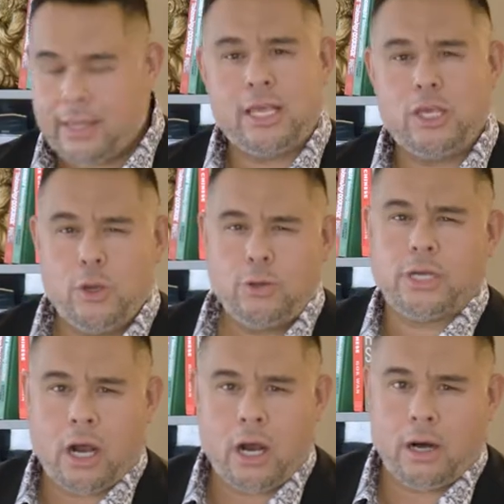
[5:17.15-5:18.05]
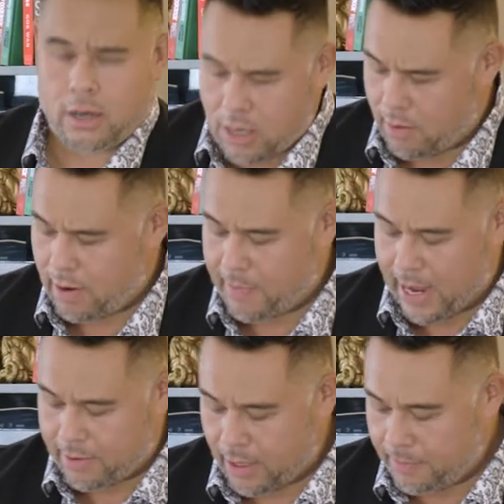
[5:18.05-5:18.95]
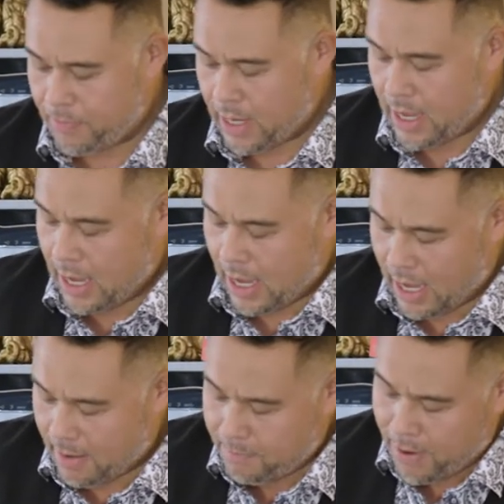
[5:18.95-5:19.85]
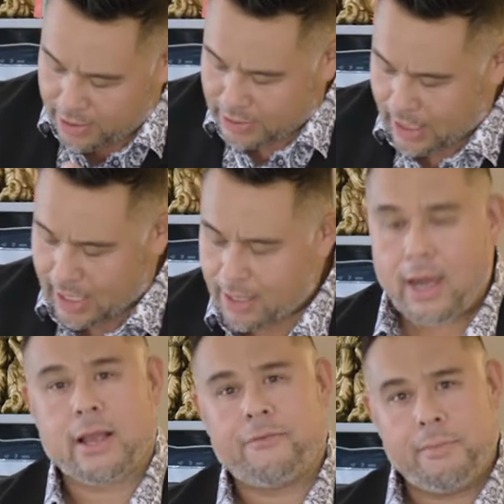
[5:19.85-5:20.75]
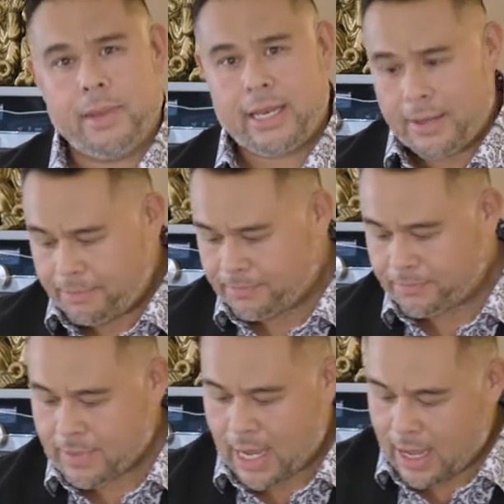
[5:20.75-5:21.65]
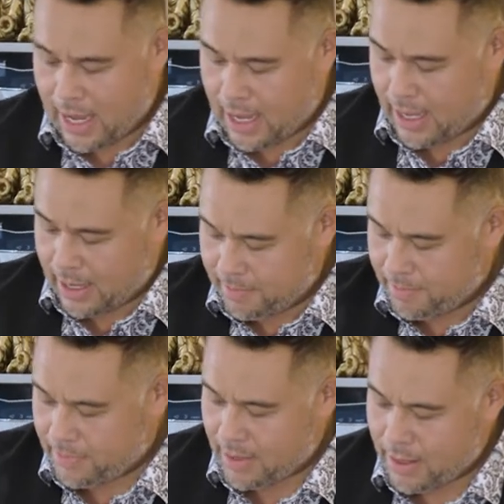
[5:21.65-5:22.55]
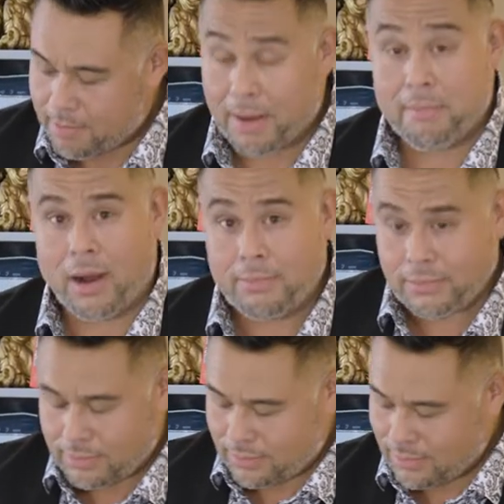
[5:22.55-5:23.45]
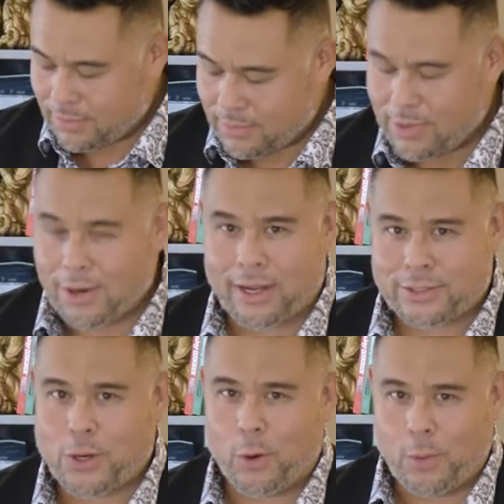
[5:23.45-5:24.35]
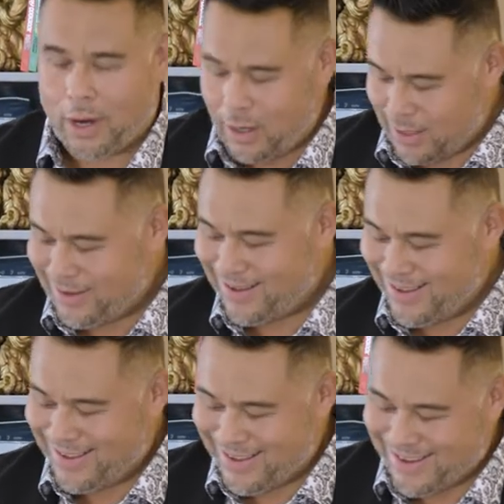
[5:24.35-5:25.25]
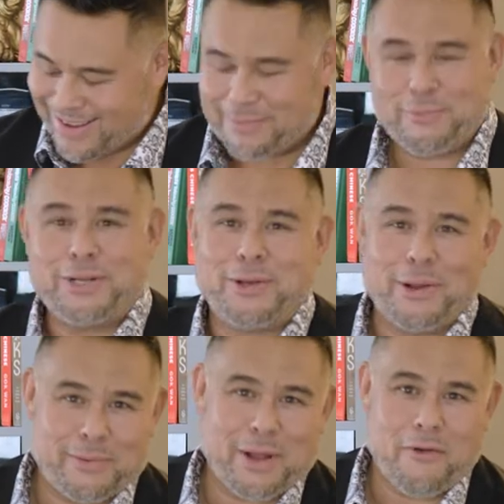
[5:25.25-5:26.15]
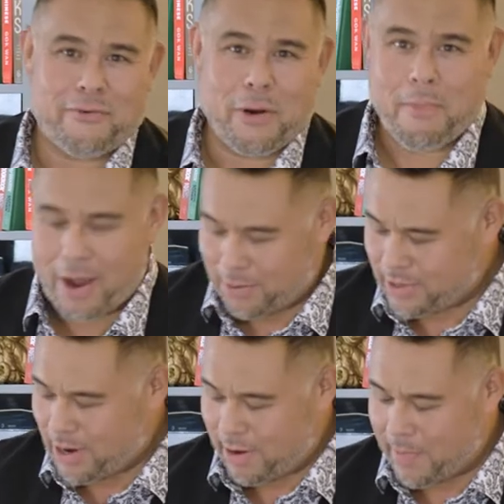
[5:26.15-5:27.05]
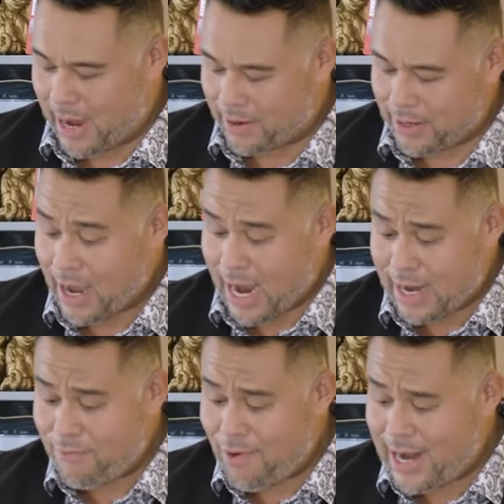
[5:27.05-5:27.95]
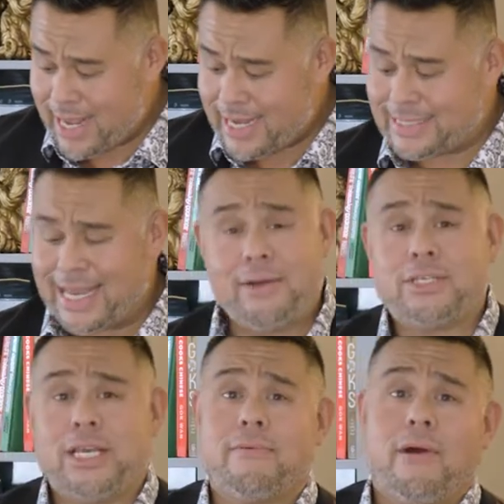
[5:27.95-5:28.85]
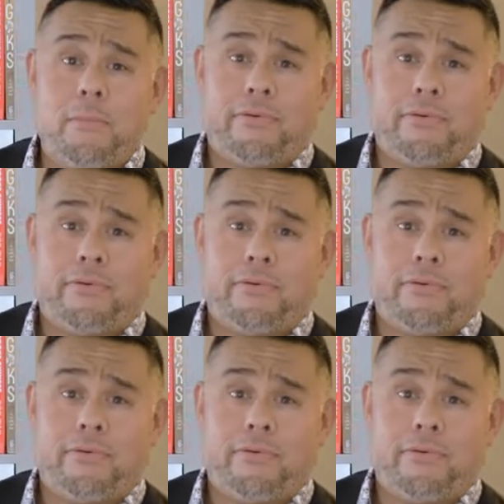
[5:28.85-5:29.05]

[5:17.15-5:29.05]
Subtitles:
then use a hot curry powder. Personally, I go for medium. My mum, who likes korma, would go for a mild curry powder. And it really is down to your own